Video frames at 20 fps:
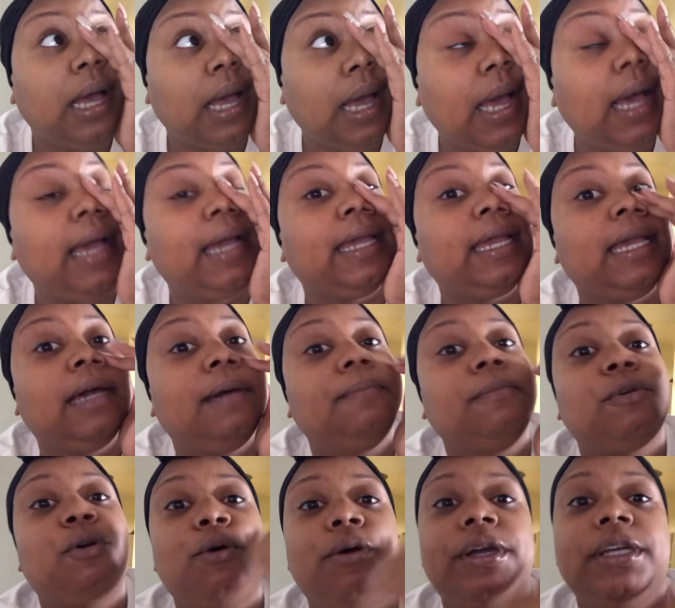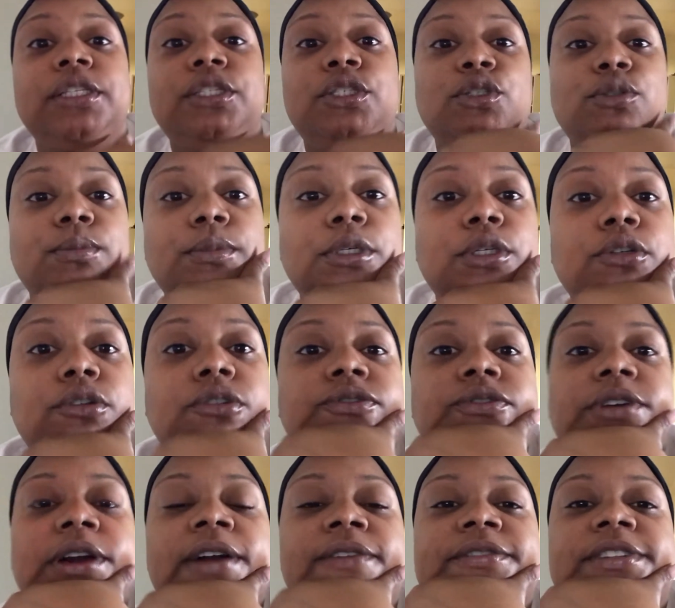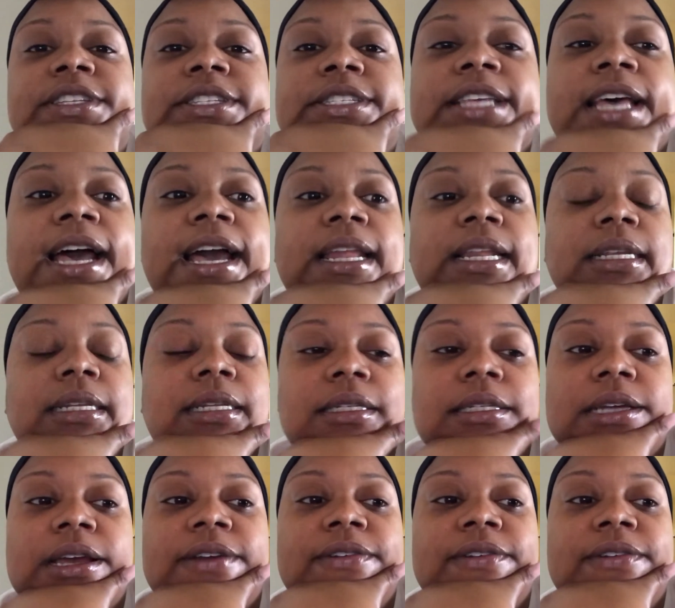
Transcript: am going to move. I've decided.